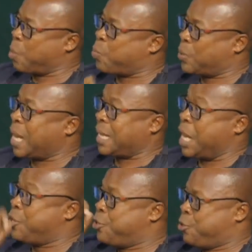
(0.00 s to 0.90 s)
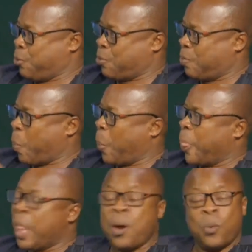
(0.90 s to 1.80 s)
product can do,
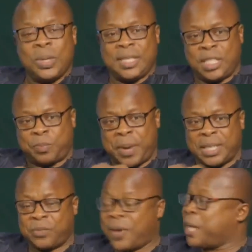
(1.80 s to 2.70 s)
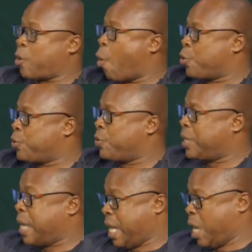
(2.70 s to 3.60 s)
which is specified on
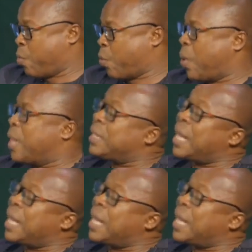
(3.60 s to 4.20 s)
the label, that